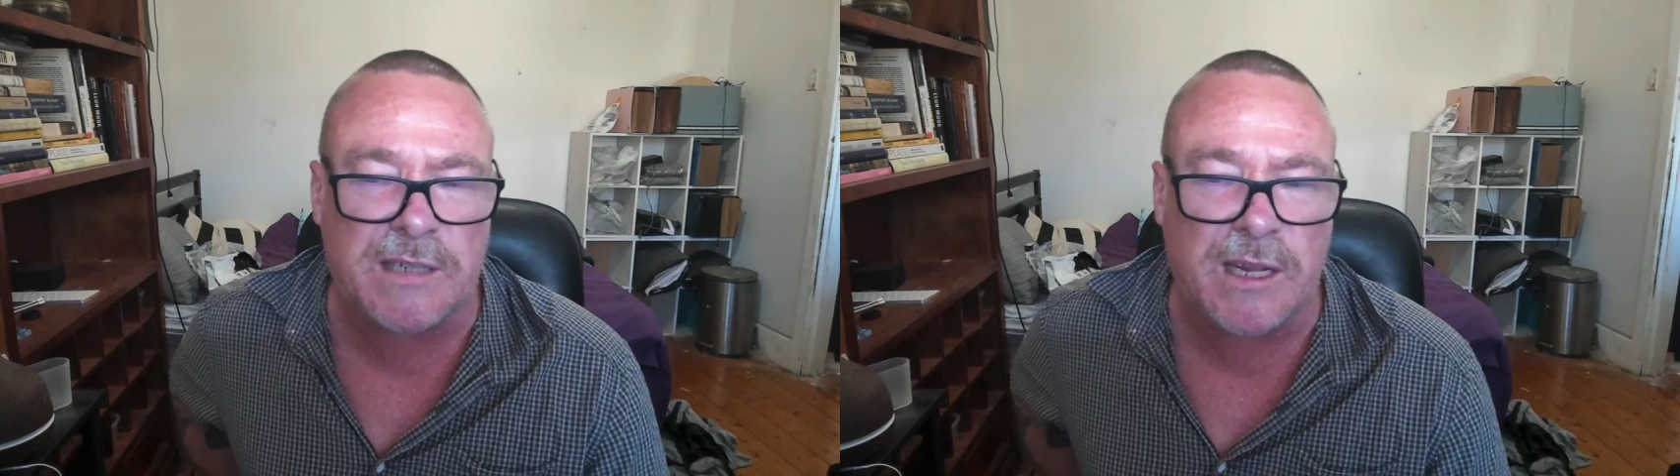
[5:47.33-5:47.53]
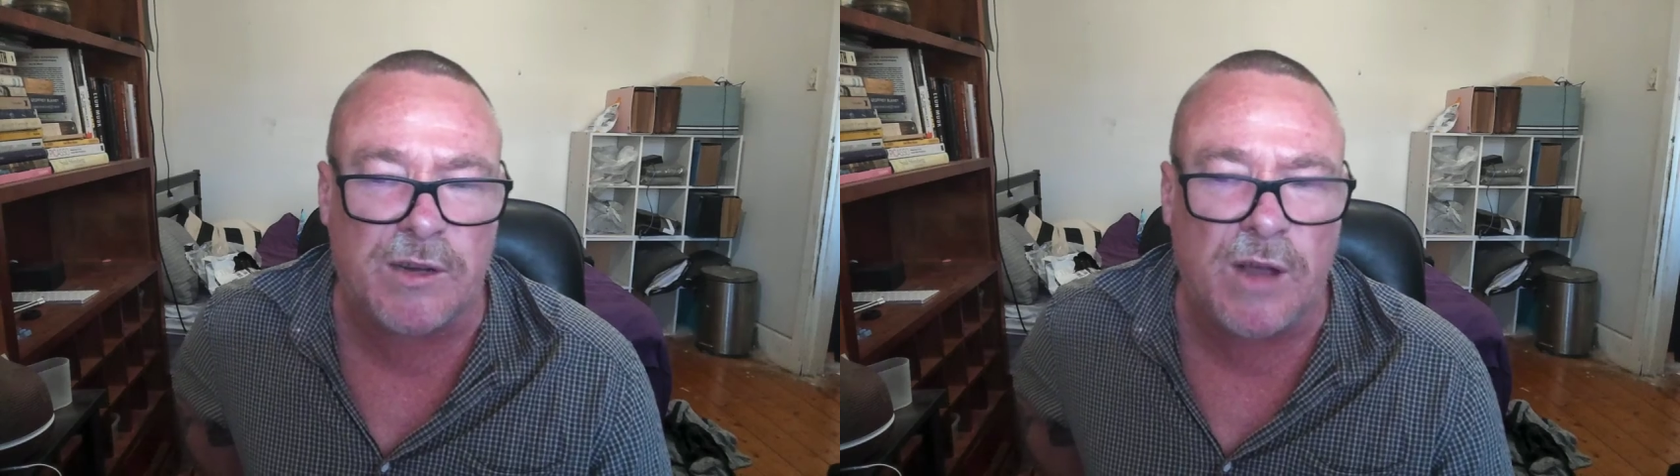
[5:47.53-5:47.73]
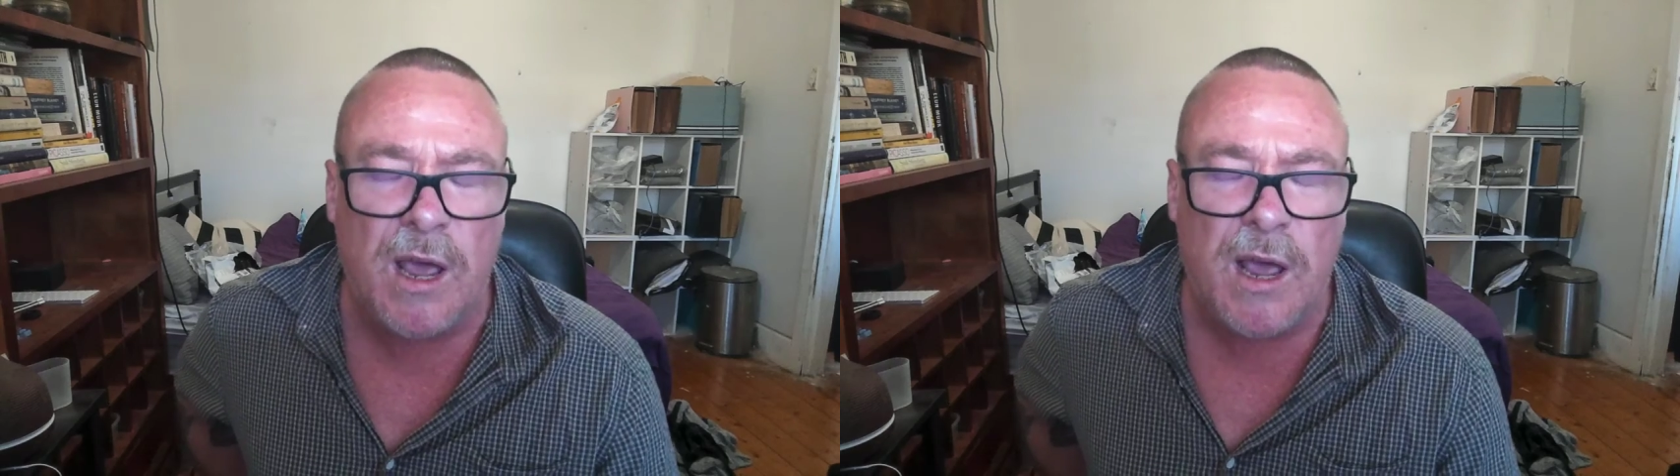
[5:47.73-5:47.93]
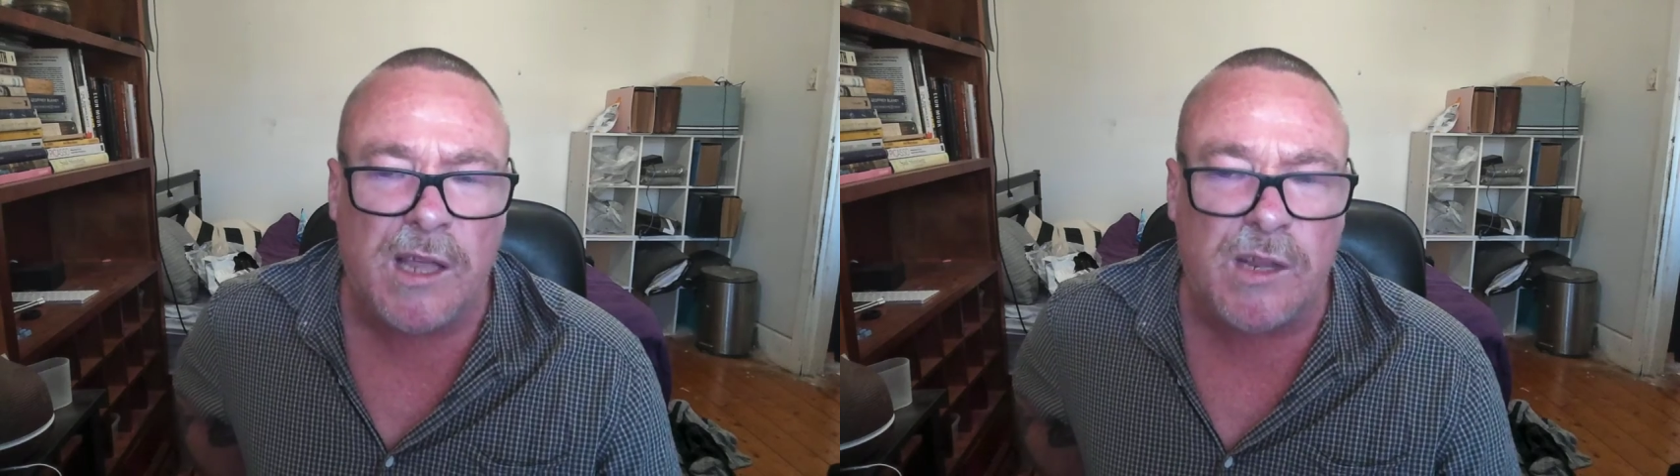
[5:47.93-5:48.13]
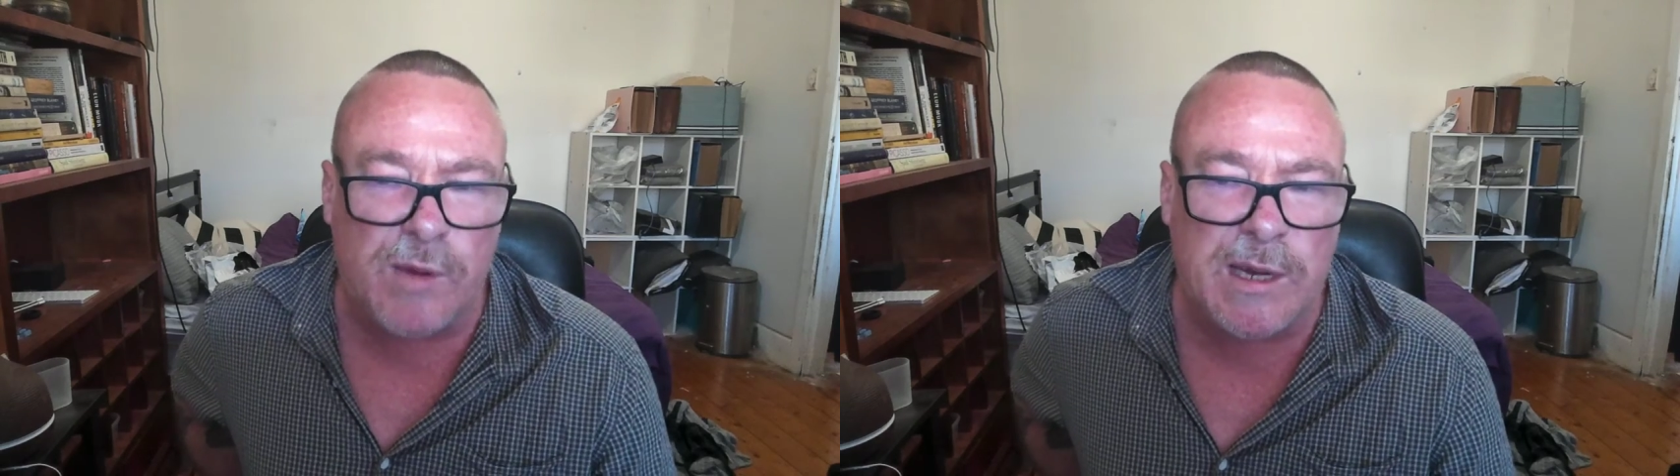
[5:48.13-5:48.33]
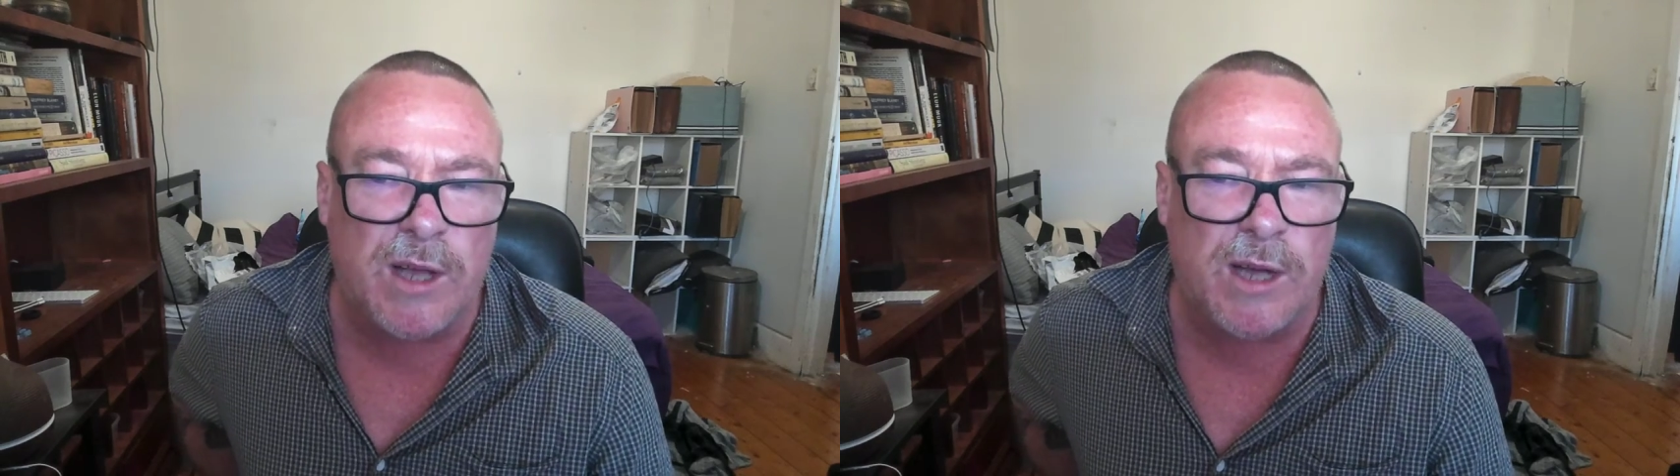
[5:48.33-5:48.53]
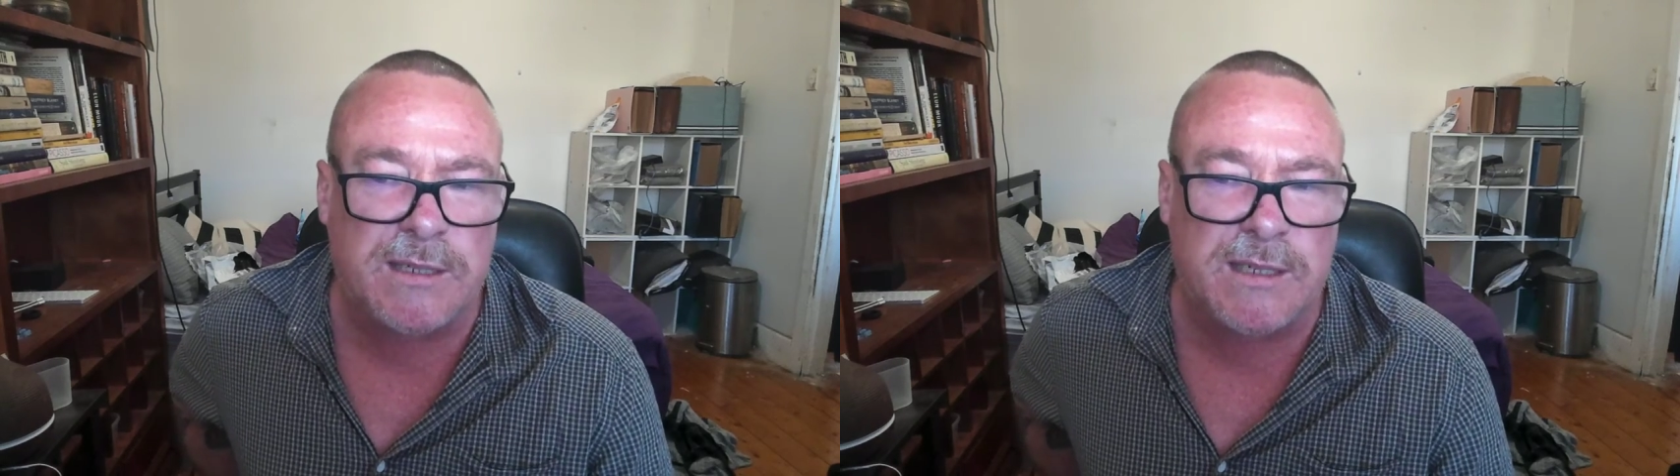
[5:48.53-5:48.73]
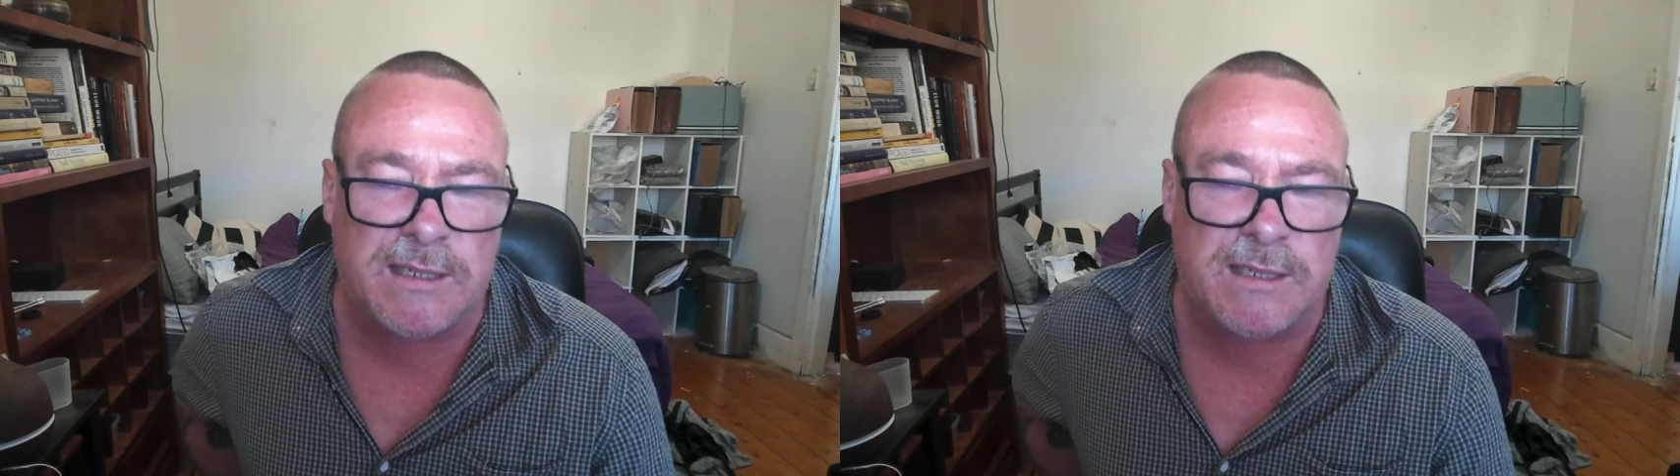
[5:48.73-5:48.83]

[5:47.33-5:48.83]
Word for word: So you, you realise the